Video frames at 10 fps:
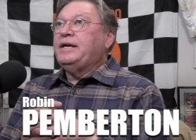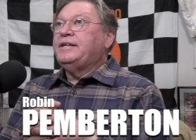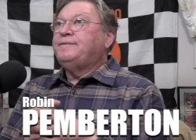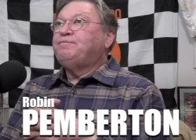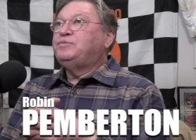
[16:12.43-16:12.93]

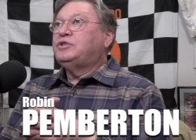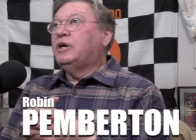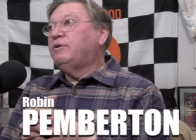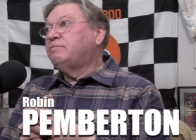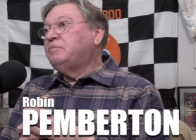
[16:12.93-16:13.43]
And
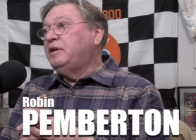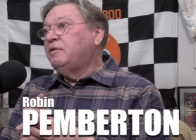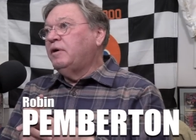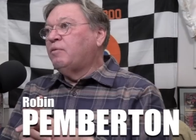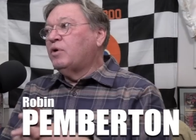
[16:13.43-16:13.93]
so
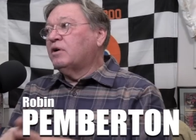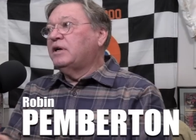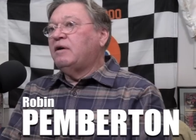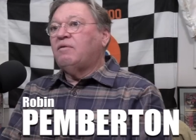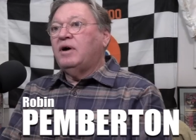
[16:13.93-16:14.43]
it
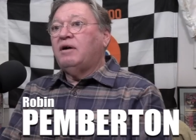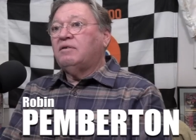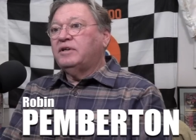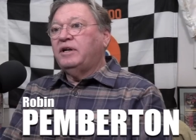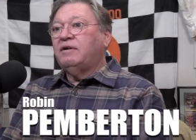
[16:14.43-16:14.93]
worked out
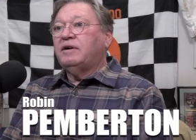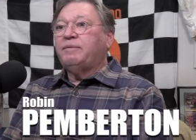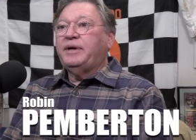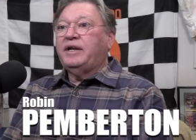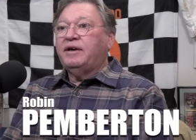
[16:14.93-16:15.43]
well. You know,
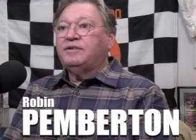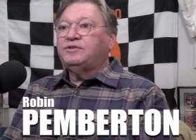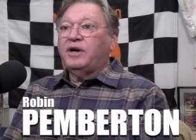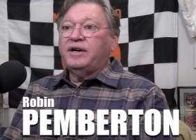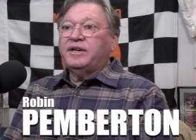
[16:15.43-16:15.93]
I mean, I
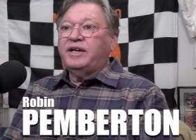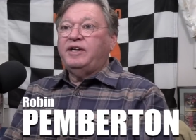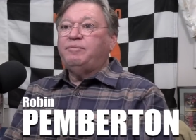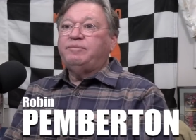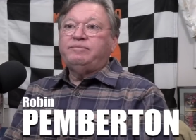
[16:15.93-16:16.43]
tried to
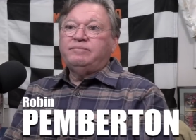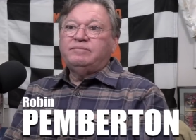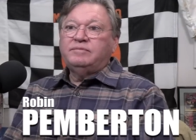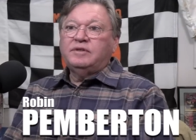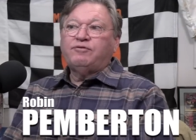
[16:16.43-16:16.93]
keep
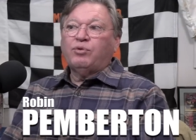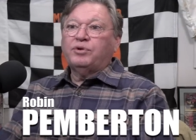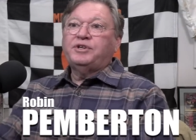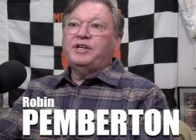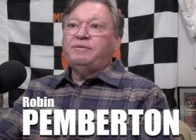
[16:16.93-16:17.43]
the
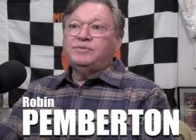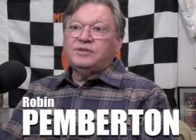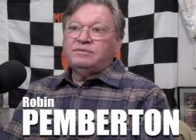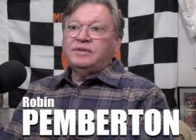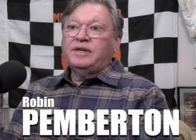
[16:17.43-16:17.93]
Ford
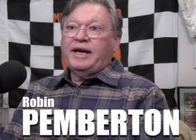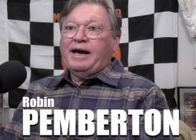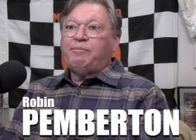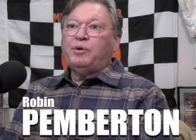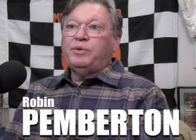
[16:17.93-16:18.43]
teams
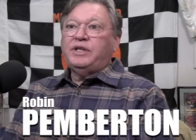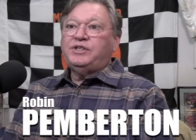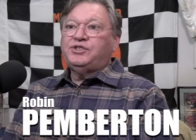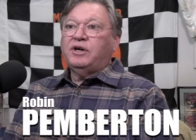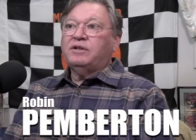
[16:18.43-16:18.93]
happy with
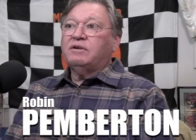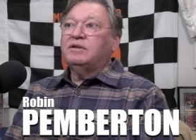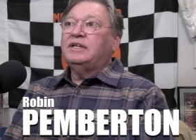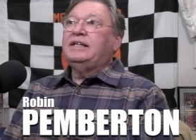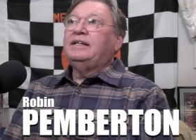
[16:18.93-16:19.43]
each
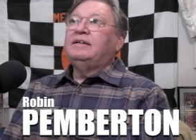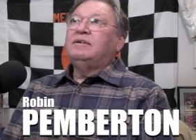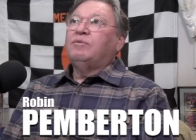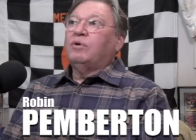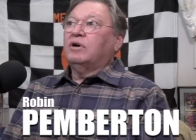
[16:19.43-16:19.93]
other.
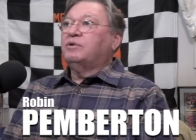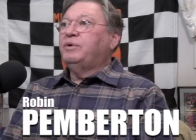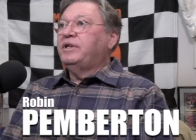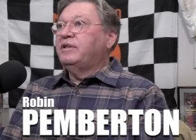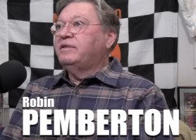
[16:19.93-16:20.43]
Worked
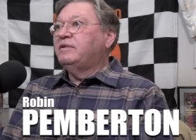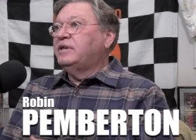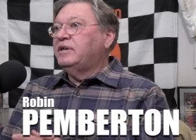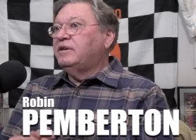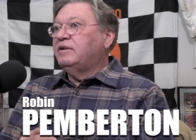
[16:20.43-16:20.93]
with
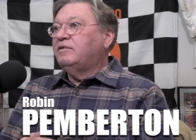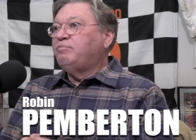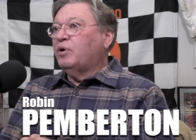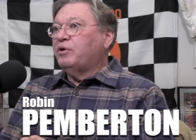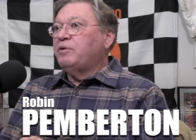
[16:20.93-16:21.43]

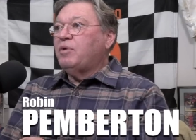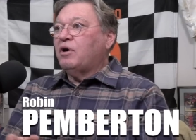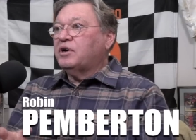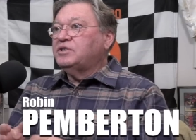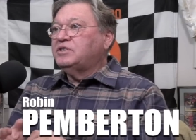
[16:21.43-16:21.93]
Bernie
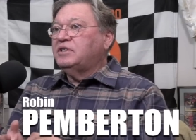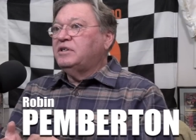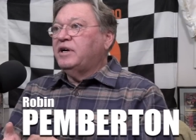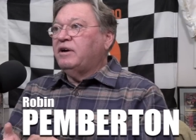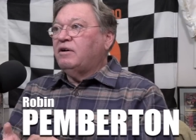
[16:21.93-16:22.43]
Marcus,
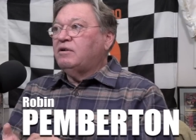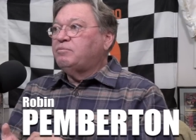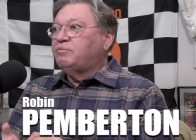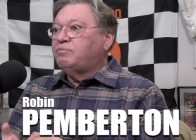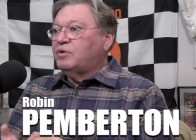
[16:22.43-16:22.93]

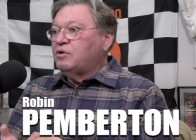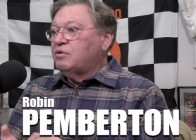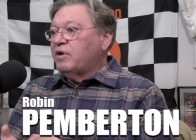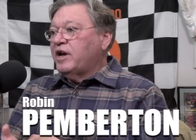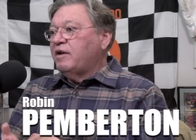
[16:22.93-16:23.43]
Aero
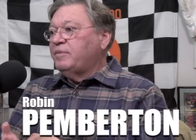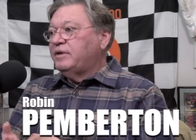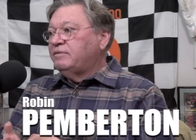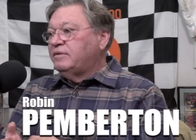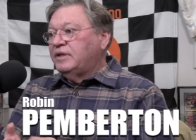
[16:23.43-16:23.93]
program,
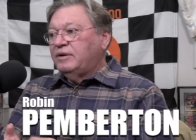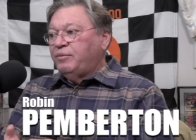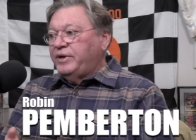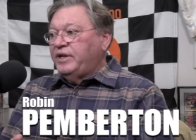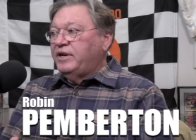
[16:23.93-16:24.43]
and
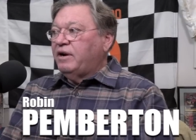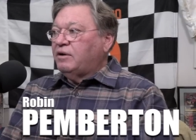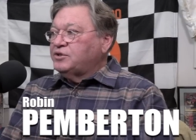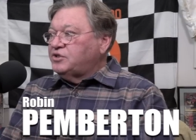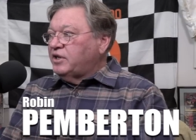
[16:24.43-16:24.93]
we did
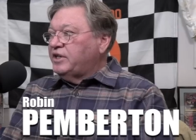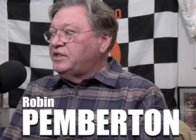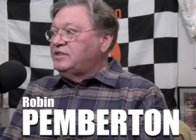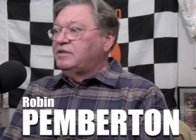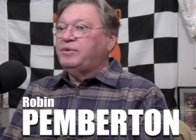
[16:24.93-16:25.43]
Aero
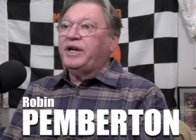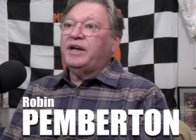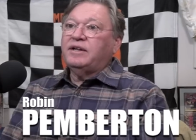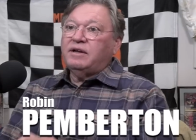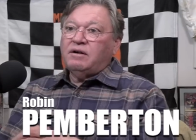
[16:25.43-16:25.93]
studies, and we
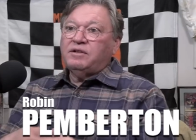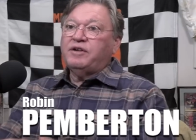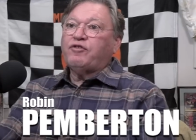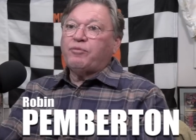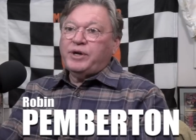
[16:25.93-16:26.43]
handed all
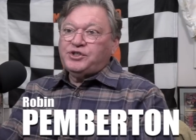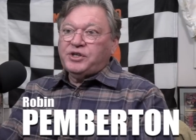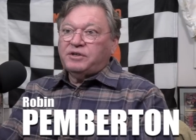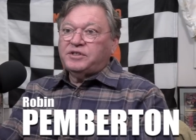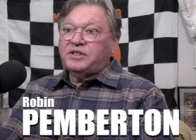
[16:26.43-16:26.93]
the
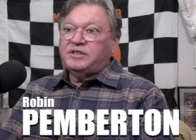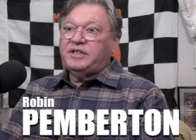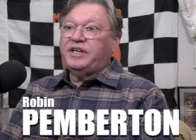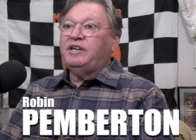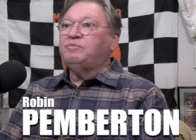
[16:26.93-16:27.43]
information out to the
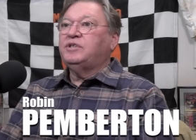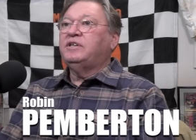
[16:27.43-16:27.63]
teams.